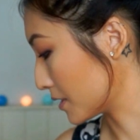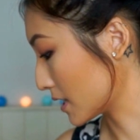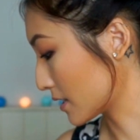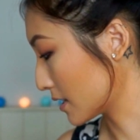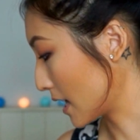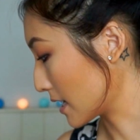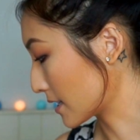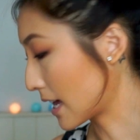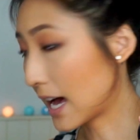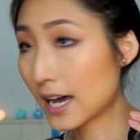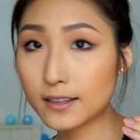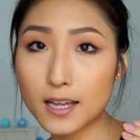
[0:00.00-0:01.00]
this as
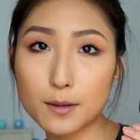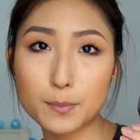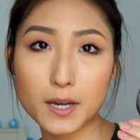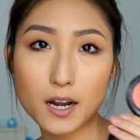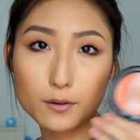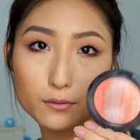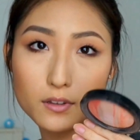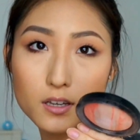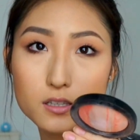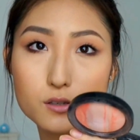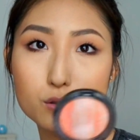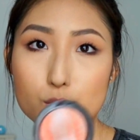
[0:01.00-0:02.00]
highlight, but I don't think
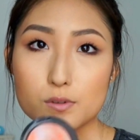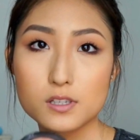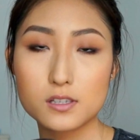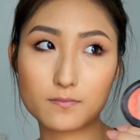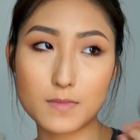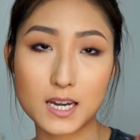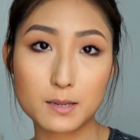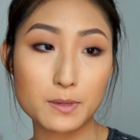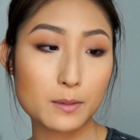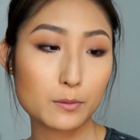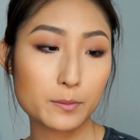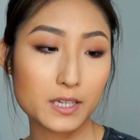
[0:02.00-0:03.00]
it suits many
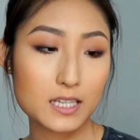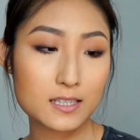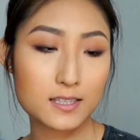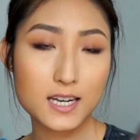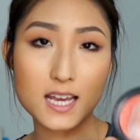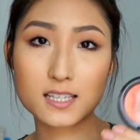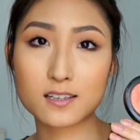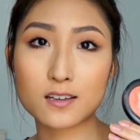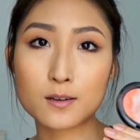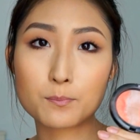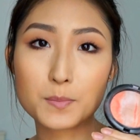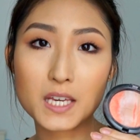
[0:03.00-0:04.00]
people because it has
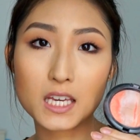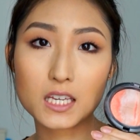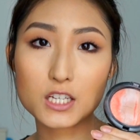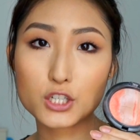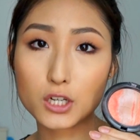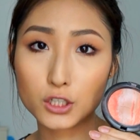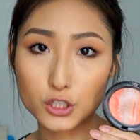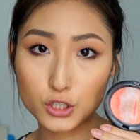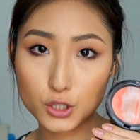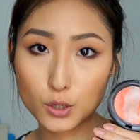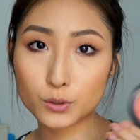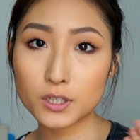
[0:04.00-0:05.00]
a pinkish
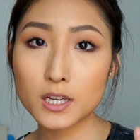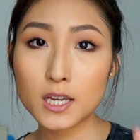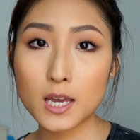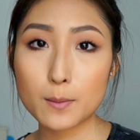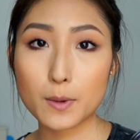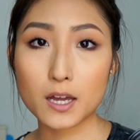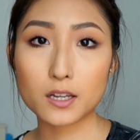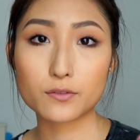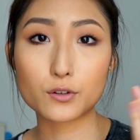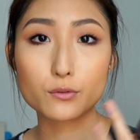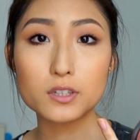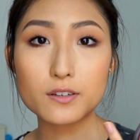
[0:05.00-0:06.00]
undertone. But if
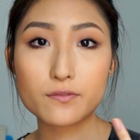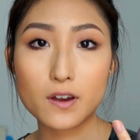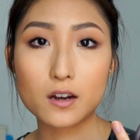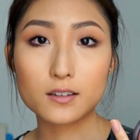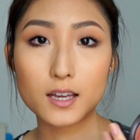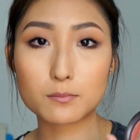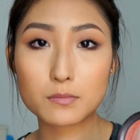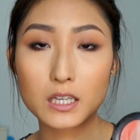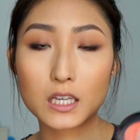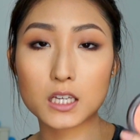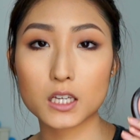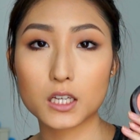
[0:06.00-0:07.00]
you're really fair like
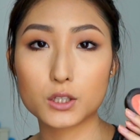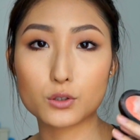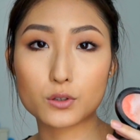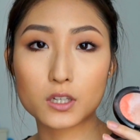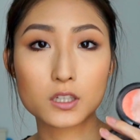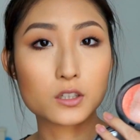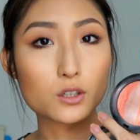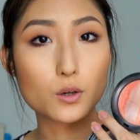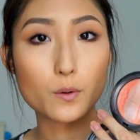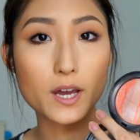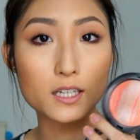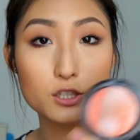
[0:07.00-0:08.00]
me, you can
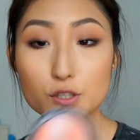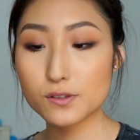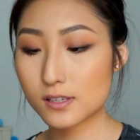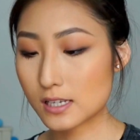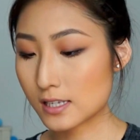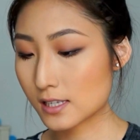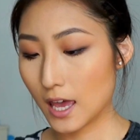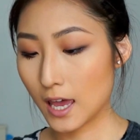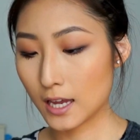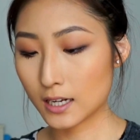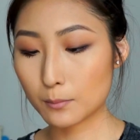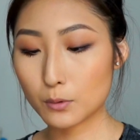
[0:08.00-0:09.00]
go ahead and use this.
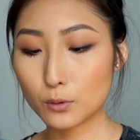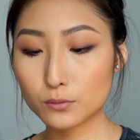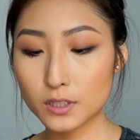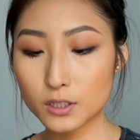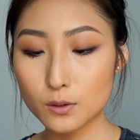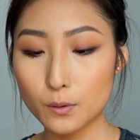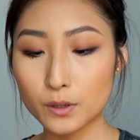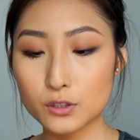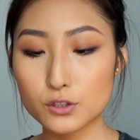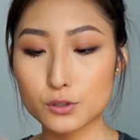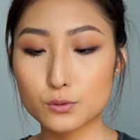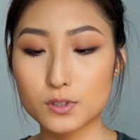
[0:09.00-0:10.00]
And I'm only going
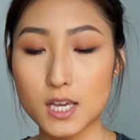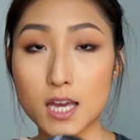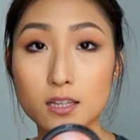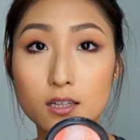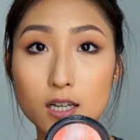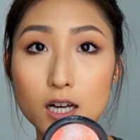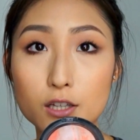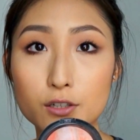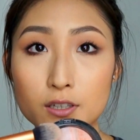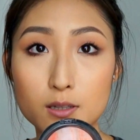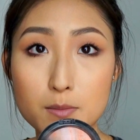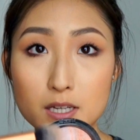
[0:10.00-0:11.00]
to take the color
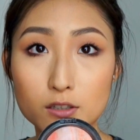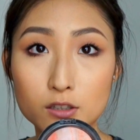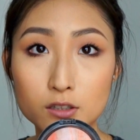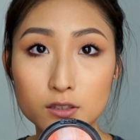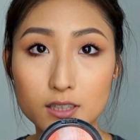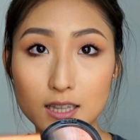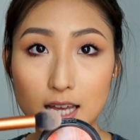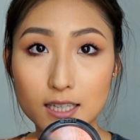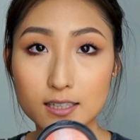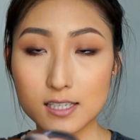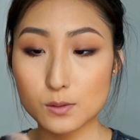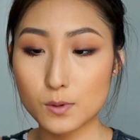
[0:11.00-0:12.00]
in the middle, the
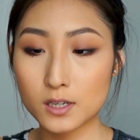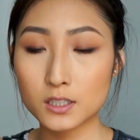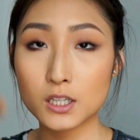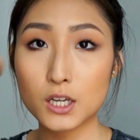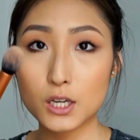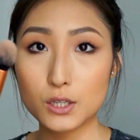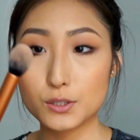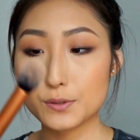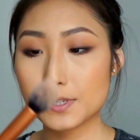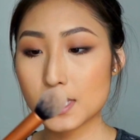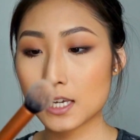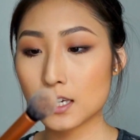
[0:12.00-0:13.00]
lightest one,
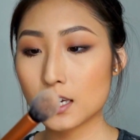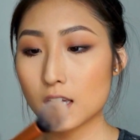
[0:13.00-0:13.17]
using